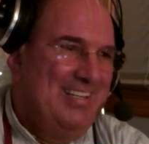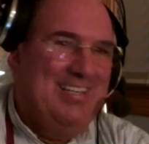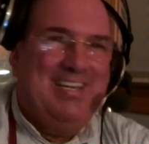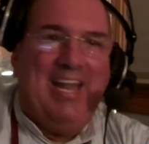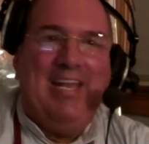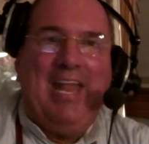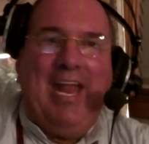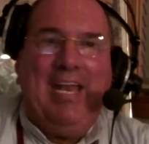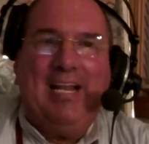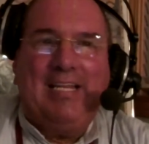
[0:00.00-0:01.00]
Then
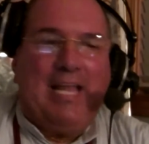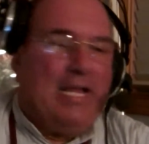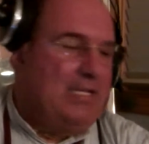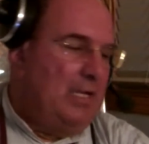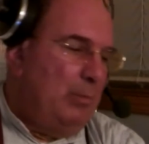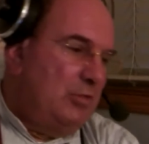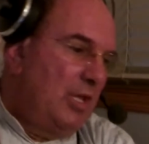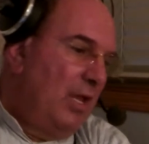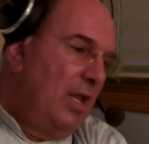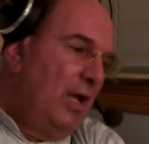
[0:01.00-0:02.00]
8 o'clock comes.
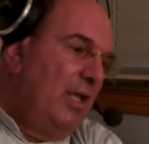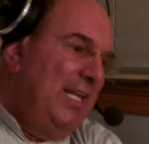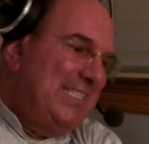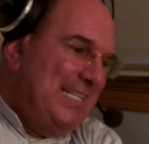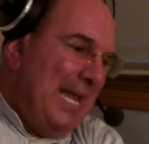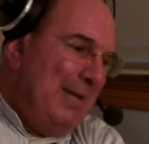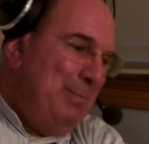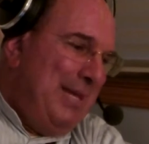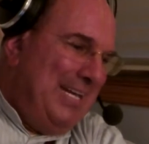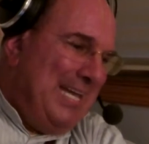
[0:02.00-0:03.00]
It's
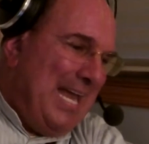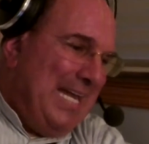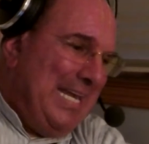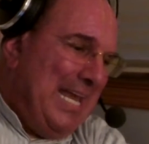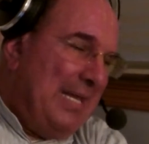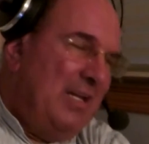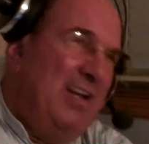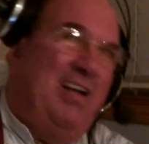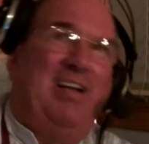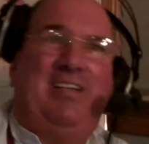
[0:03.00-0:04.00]
not midnight yet?
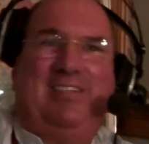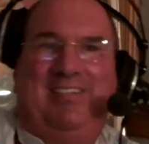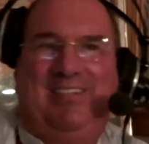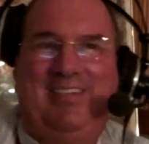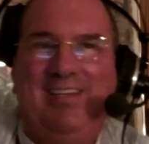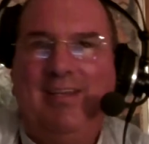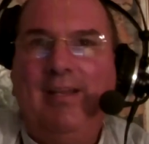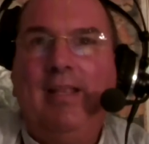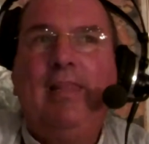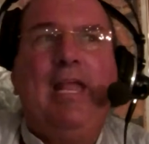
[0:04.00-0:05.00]
Ugh.
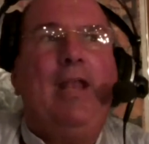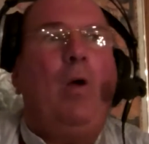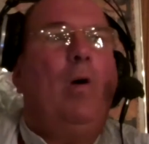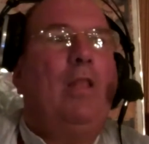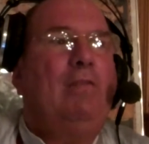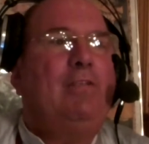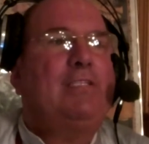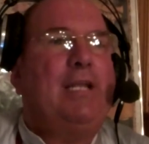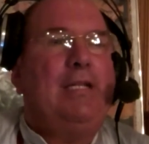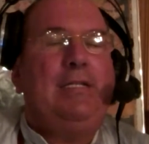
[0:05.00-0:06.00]
Then all of a
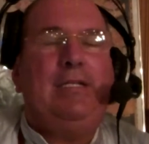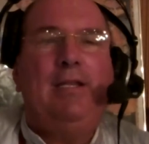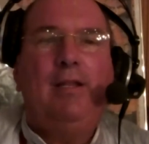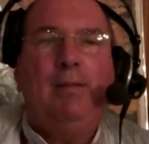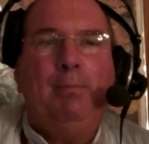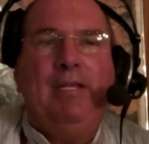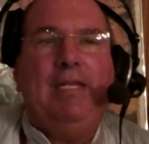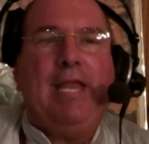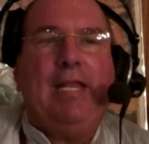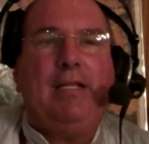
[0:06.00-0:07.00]
sudden,
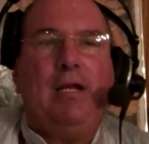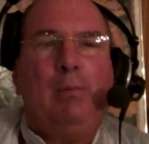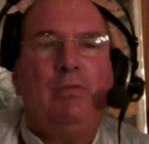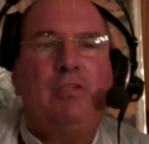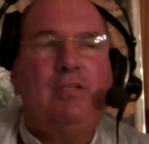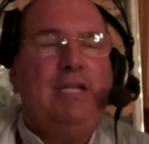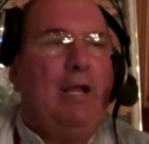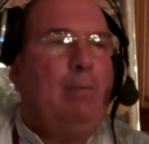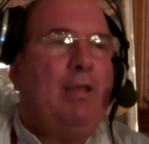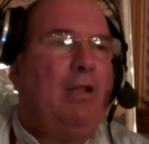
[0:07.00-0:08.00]
midnight comes.
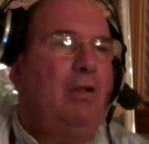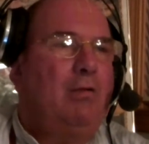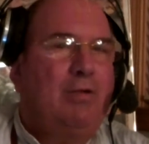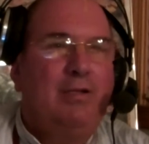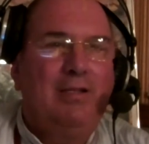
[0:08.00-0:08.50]
Now I'm not hungry.